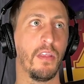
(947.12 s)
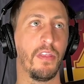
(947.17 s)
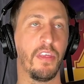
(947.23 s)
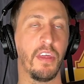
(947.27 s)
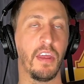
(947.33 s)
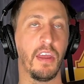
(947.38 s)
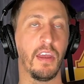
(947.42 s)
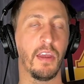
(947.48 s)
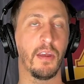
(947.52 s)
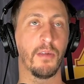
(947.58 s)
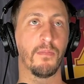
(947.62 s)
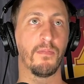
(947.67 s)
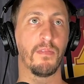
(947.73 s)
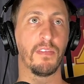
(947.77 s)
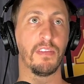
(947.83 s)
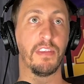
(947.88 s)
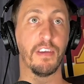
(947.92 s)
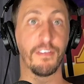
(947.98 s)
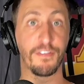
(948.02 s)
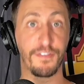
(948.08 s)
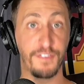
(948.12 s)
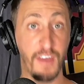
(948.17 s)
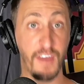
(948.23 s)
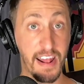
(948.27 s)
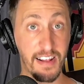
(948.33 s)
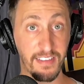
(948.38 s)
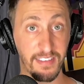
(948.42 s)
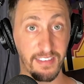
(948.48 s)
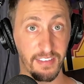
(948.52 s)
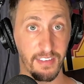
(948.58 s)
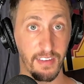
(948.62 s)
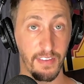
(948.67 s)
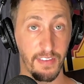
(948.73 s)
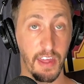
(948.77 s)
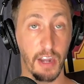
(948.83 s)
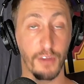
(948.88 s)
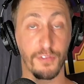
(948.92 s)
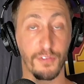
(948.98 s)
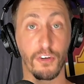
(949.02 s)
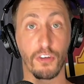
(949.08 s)
the defense
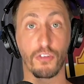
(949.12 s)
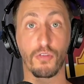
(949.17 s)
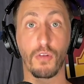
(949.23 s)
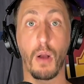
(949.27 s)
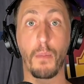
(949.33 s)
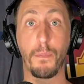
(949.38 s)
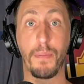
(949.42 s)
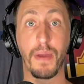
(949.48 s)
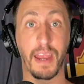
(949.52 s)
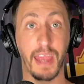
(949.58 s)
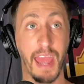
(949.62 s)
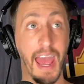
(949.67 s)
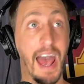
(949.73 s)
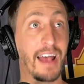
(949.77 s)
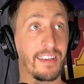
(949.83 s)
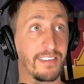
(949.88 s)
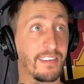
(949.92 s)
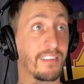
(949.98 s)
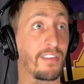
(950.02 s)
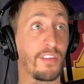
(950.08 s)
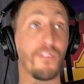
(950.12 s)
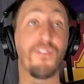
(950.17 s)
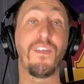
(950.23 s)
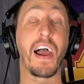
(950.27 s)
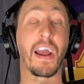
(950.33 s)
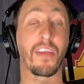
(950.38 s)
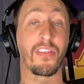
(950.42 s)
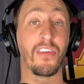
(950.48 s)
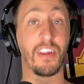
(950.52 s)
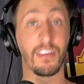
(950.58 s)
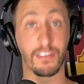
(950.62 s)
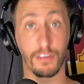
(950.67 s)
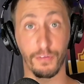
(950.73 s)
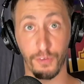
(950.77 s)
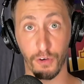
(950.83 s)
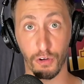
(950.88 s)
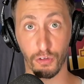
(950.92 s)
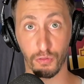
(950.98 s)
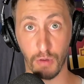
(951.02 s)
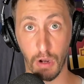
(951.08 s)
that a first-round pick has is the fact that he's a
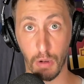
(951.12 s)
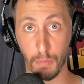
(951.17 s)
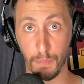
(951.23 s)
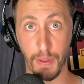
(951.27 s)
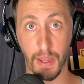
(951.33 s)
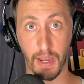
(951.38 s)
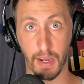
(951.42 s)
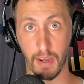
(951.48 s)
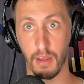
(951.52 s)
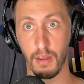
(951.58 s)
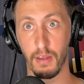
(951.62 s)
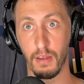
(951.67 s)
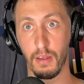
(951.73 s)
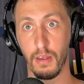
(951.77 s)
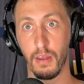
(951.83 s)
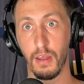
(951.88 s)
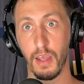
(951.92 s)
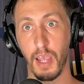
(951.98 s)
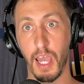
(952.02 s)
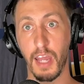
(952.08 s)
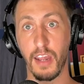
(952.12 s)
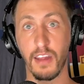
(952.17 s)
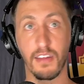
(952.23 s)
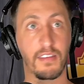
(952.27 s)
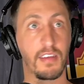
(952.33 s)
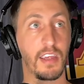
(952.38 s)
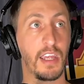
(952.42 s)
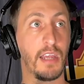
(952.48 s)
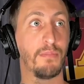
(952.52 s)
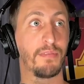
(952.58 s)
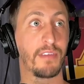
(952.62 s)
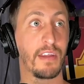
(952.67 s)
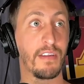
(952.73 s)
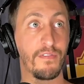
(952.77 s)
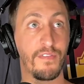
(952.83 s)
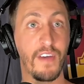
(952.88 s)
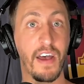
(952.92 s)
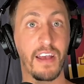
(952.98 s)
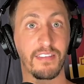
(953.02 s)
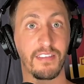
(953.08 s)
first-round pick. And a team's
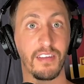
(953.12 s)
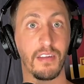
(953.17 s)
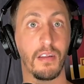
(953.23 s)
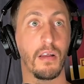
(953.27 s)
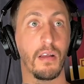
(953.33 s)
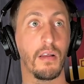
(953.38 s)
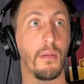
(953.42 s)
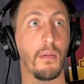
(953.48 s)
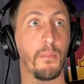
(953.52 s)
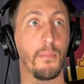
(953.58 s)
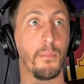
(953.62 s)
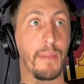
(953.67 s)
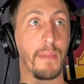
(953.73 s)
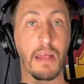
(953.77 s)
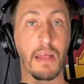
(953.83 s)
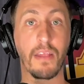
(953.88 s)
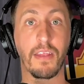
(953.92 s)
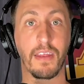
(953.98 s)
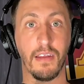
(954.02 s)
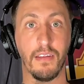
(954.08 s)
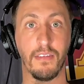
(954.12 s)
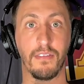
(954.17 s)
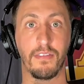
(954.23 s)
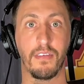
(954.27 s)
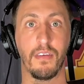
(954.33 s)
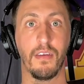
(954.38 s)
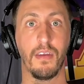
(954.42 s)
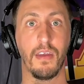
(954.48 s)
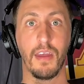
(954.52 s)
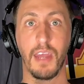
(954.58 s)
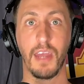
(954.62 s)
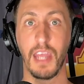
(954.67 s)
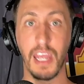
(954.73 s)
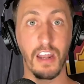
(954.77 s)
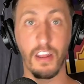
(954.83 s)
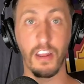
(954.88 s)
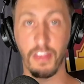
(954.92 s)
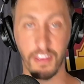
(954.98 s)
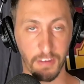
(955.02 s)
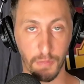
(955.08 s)
invested millions
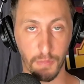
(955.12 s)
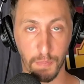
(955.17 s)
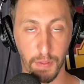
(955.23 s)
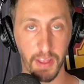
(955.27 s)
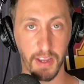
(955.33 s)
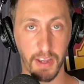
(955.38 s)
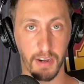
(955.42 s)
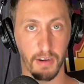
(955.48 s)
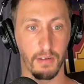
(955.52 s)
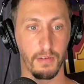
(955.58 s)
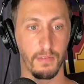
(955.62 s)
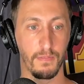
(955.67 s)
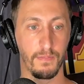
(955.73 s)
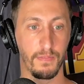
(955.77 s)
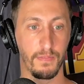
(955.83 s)
into this player.